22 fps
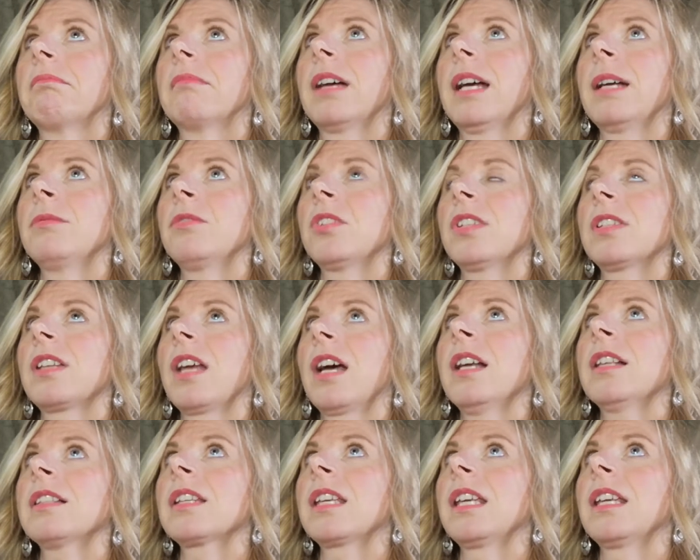I'm just
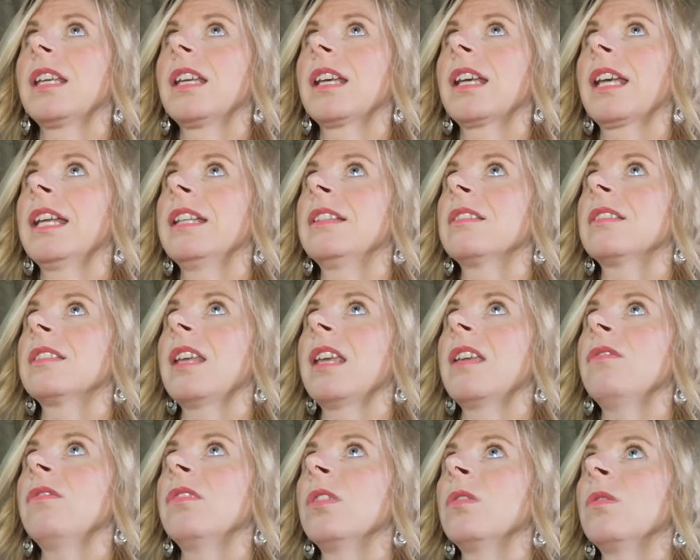asking, it can
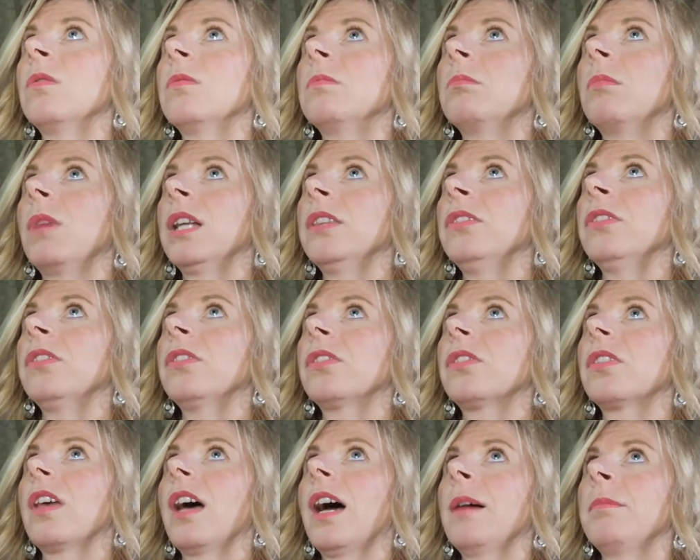save you
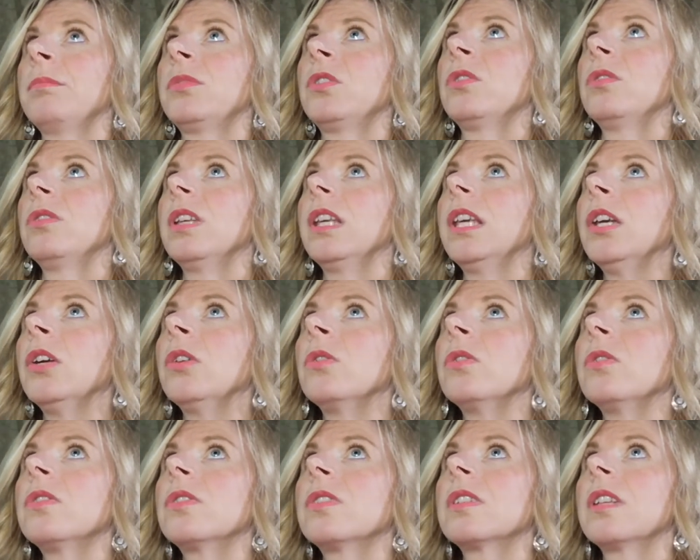months up to
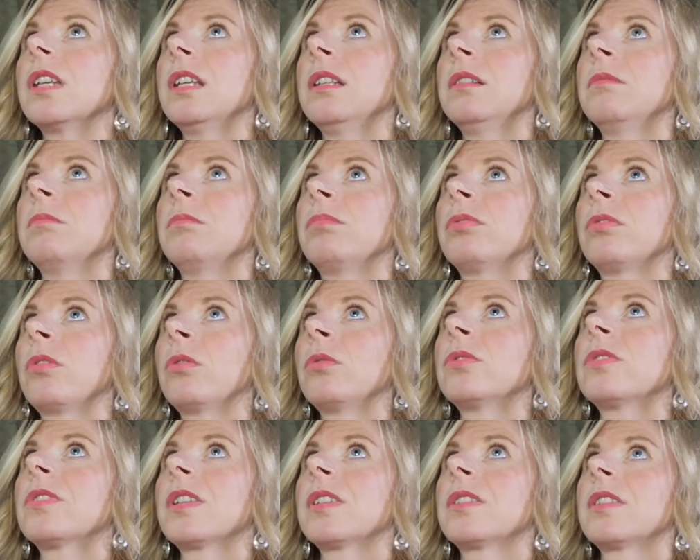years in
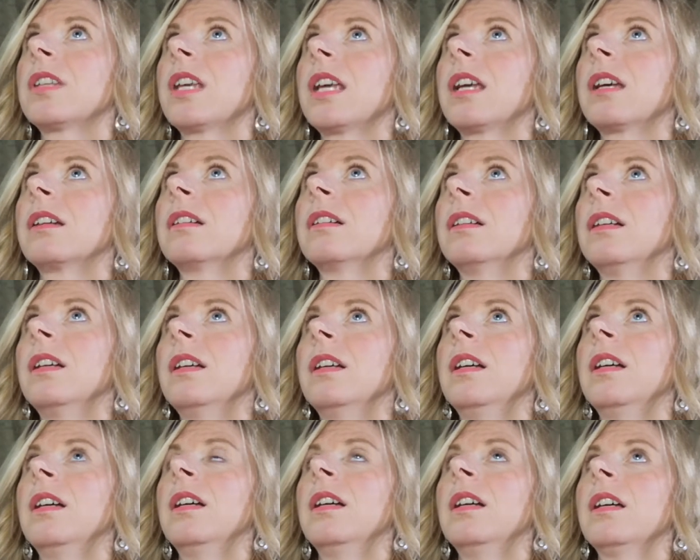processing
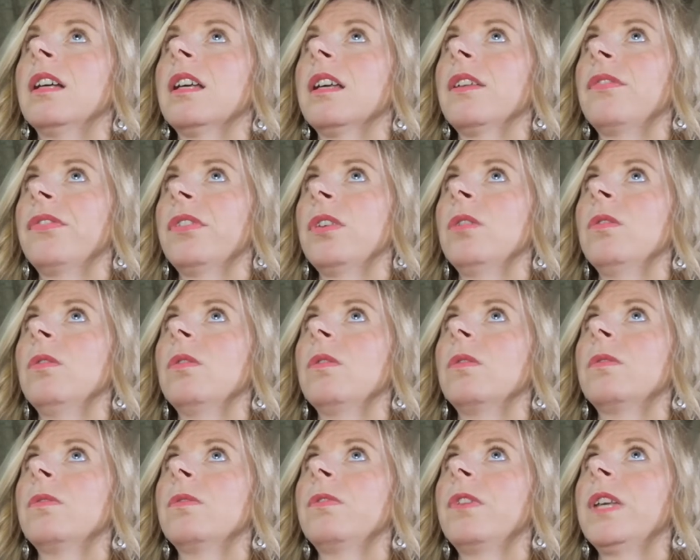if
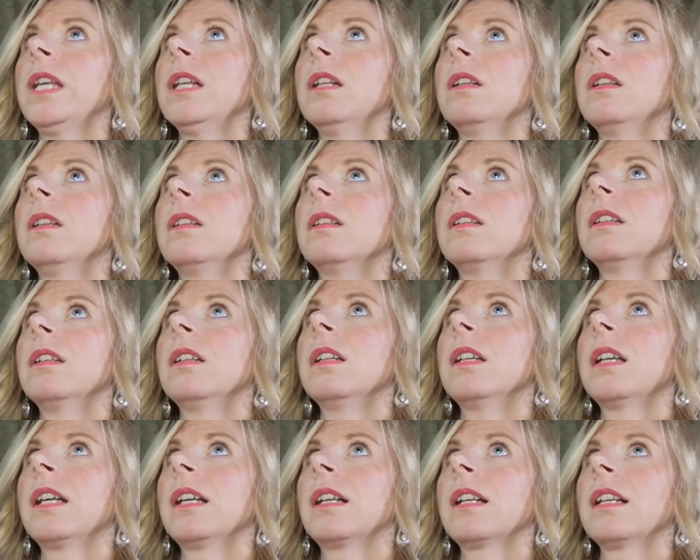you feel
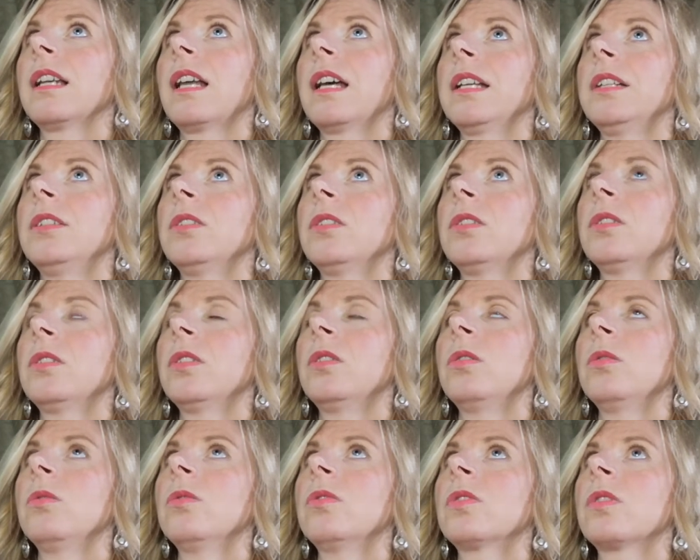inclined to
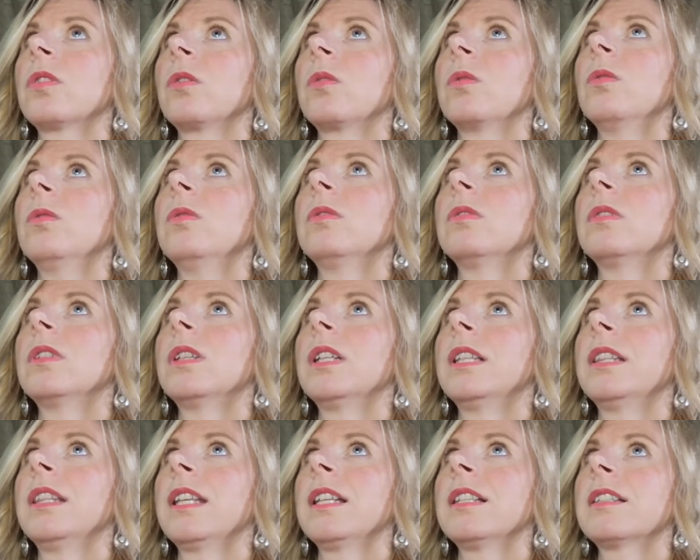do so.
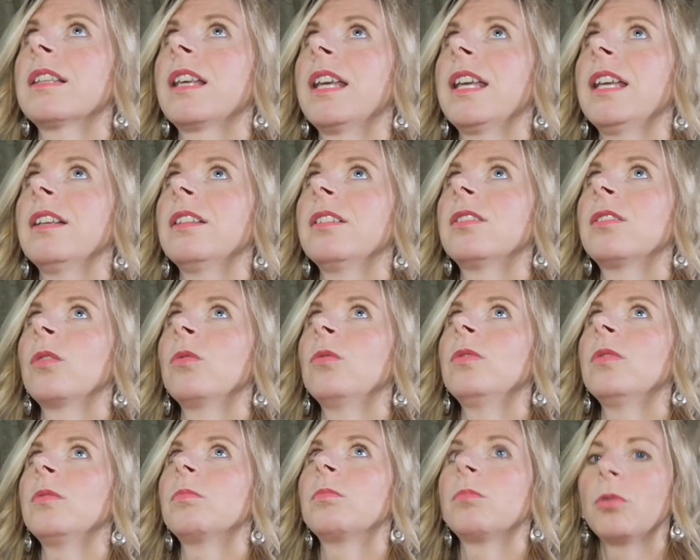And they say,
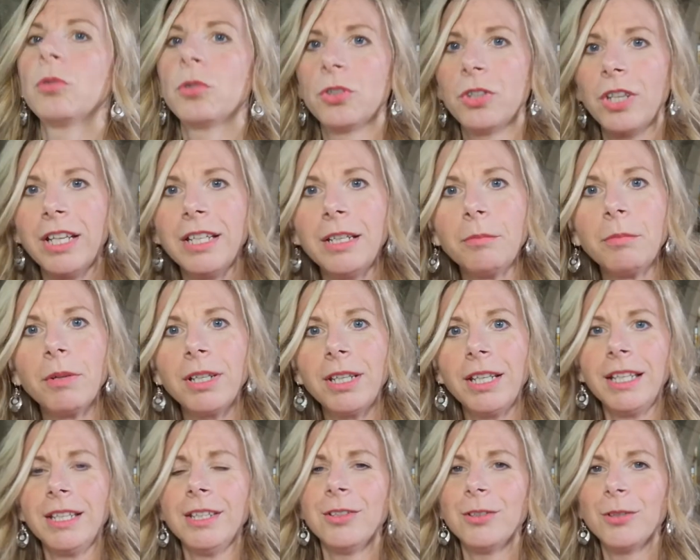don't push
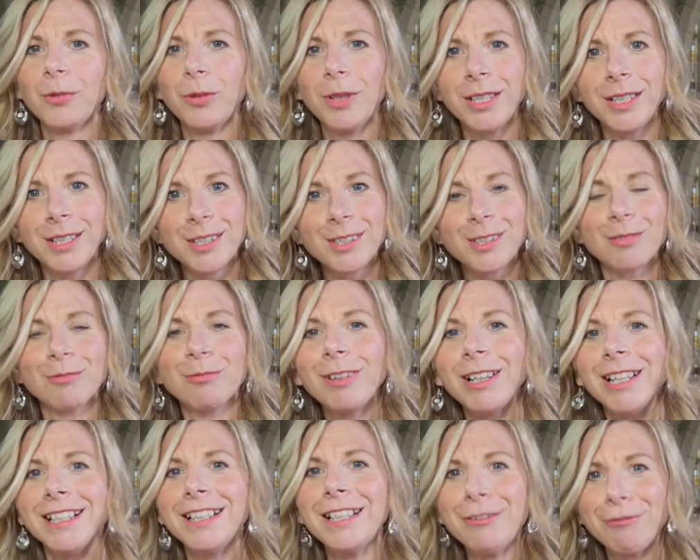anybody into it. It's
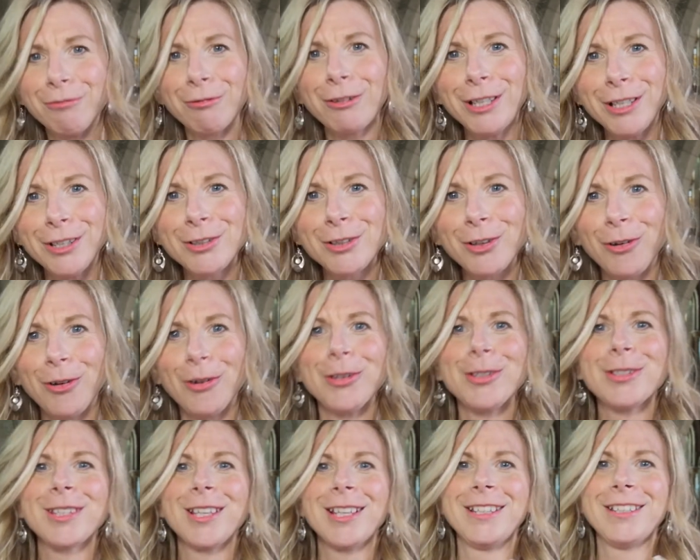really free
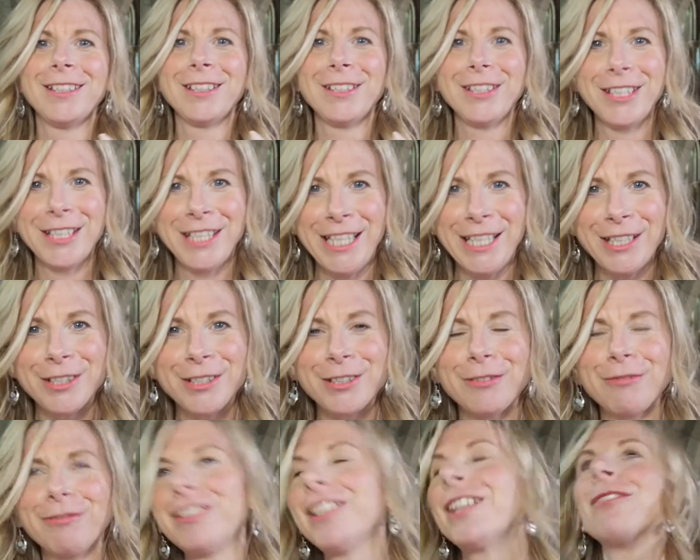choice and it needs
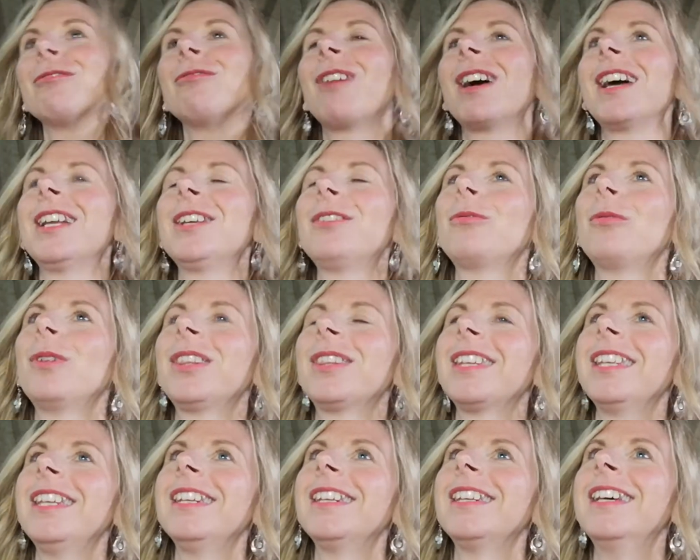to feel right
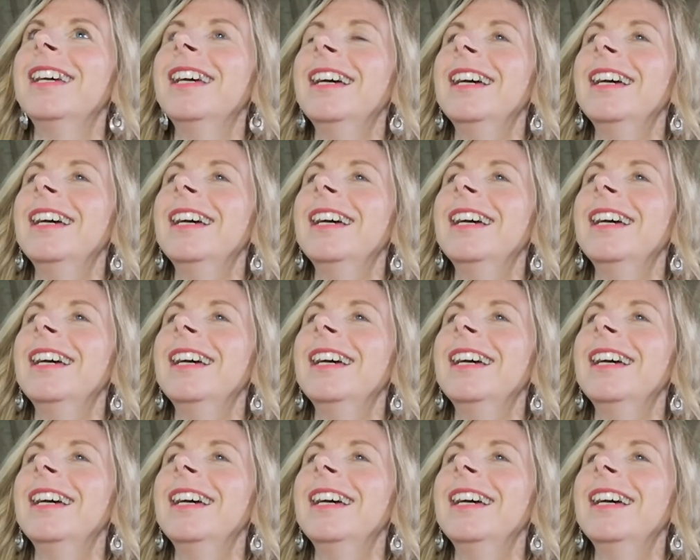within.